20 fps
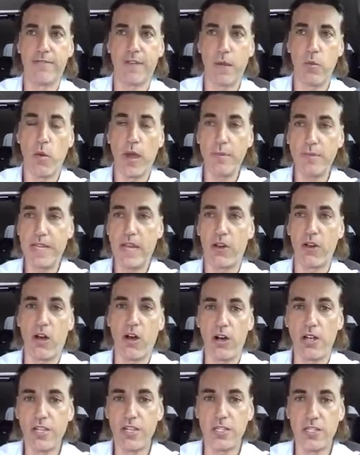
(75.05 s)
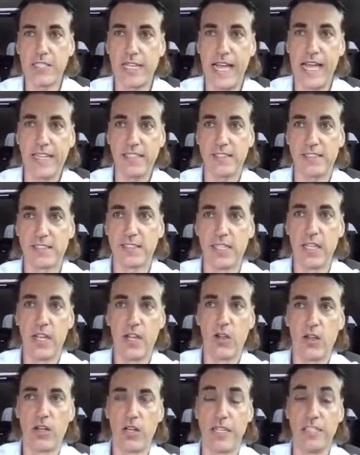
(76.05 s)
If I wiped out all your debts,
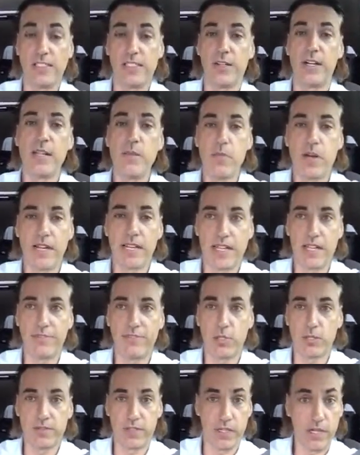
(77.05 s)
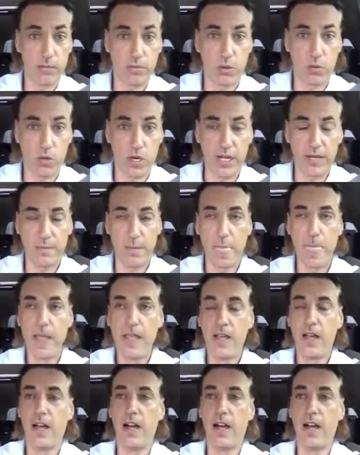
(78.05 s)
is there any money left over, number one?